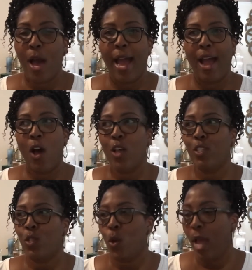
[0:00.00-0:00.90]
I
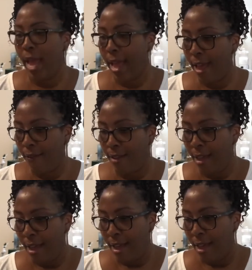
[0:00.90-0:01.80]
also have
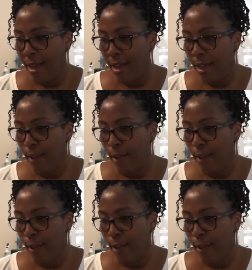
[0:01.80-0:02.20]
a